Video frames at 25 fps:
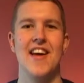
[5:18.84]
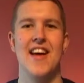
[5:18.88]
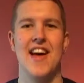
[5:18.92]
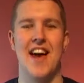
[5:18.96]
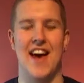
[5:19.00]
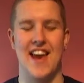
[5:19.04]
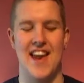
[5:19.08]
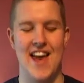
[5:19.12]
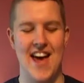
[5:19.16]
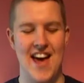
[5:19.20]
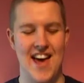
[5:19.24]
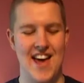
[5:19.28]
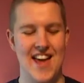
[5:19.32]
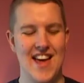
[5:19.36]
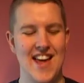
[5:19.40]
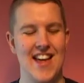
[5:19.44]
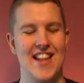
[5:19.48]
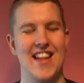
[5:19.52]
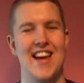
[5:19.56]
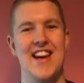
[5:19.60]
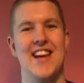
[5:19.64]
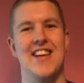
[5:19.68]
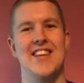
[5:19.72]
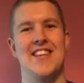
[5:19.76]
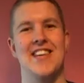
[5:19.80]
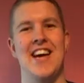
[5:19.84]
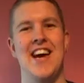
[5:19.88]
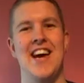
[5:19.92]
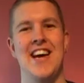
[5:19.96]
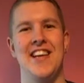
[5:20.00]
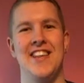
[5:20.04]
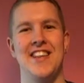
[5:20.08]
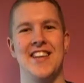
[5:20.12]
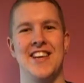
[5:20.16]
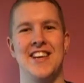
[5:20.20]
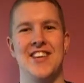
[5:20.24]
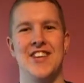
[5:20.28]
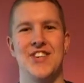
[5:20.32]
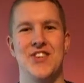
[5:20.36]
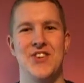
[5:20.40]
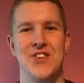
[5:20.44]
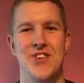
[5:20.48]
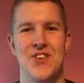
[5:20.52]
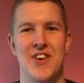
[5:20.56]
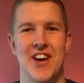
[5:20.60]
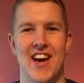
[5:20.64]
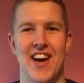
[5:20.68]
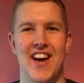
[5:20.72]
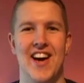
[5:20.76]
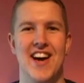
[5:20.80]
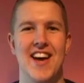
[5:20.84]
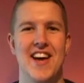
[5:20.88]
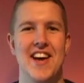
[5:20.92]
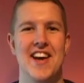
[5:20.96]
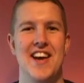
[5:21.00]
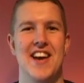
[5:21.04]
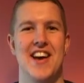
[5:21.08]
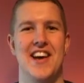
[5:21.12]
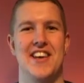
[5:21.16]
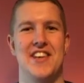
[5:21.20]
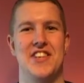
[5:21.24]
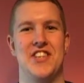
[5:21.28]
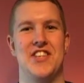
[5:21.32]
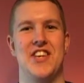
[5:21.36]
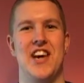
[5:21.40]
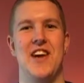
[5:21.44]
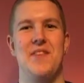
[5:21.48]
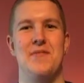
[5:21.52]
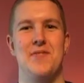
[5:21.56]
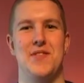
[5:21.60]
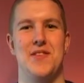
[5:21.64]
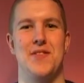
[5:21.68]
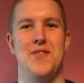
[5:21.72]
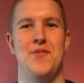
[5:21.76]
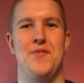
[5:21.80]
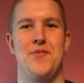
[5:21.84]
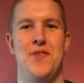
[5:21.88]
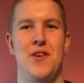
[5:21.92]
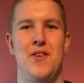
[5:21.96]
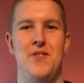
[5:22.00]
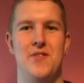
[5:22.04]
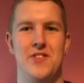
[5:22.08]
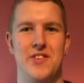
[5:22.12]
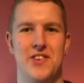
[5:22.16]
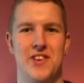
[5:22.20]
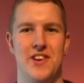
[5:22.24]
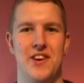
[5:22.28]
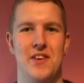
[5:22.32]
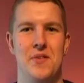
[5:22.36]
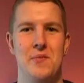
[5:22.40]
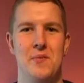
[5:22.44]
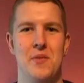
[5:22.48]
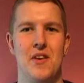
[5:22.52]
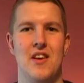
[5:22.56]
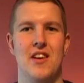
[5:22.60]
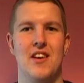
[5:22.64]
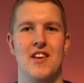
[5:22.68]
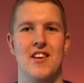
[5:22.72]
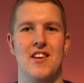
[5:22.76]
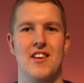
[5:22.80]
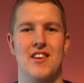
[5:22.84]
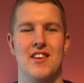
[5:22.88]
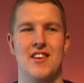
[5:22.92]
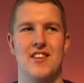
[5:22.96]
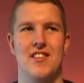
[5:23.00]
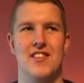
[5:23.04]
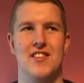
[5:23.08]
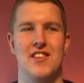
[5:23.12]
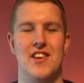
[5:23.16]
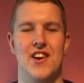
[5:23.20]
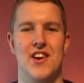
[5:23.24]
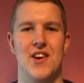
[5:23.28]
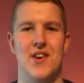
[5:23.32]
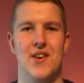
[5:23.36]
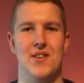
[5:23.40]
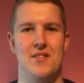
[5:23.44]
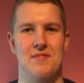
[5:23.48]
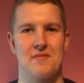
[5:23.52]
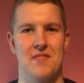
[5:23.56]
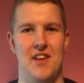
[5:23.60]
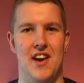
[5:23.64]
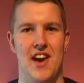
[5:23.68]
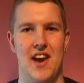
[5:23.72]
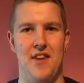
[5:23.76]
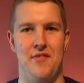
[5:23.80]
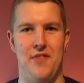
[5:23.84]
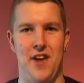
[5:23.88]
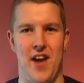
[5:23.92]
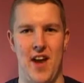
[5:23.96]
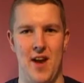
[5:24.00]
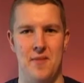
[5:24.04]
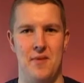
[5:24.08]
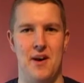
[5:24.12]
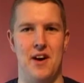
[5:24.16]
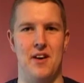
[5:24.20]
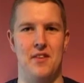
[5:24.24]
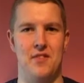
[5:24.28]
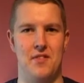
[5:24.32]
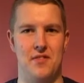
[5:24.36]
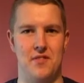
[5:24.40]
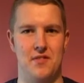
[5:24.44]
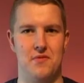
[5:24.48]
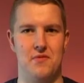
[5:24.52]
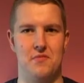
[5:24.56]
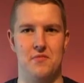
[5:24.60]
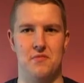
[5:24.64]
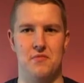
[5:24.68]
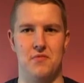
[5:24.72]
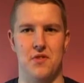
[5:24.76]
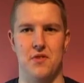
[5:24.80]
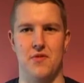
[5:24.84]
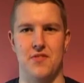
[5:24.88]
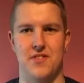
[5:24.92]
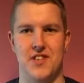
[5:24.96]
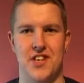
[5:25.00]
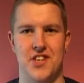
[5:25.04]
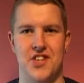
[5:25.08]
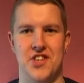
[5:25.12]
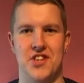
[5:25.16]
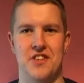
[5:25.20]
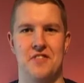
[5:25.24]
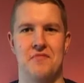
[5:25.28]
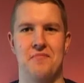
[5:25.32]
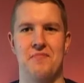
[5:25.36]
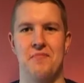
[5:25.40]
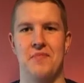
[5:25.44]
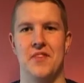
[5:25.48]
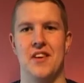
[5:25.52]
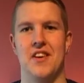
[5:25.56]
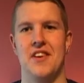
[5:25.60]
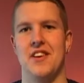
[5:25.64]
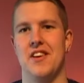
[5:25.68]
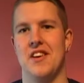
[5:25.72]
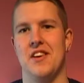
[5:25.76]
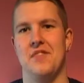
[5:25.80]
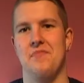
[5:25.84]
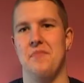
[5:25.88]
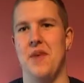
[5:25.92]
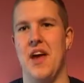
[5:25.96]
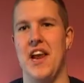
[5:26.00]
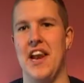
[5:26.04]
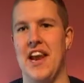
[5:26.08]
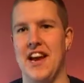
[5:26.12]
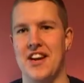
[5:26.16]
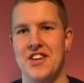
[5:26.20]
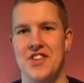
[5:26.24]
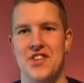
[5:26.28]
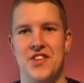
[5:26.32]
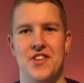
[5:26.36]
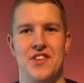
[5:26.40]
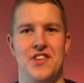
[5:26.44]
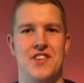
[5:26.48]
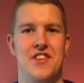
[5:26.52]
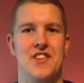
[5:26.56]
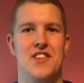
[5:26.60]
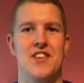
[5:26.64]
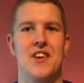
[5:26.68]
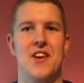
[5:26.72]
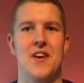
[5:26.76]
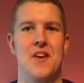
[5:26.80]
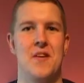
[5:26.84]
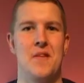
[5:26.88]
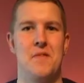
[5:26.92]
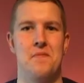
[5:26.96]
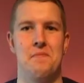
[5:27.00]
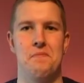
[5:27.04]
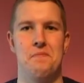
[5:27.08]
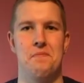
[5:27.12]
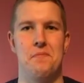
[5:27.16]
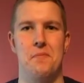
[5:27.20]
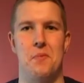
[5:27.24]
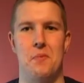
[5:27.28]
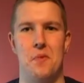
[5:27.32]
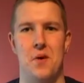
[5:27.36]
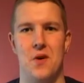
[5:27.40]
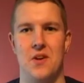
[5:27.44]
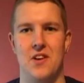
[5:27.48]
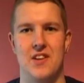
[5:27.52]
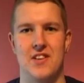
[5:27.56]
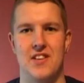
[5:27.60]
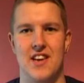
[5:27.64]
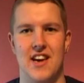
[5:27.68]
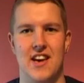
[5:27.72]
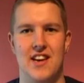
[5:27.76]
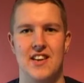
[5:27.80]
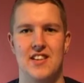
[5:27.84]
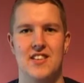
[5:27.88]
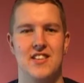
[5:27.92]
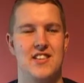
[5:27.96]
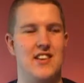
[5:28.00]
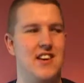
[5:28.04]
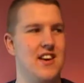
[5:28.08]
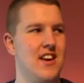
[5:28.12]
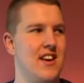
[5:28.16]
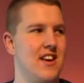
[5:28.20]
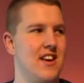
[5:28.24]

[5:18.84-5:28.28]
And they say that joy, it shapes the future. So are they forgetting about the recession, elections, politics,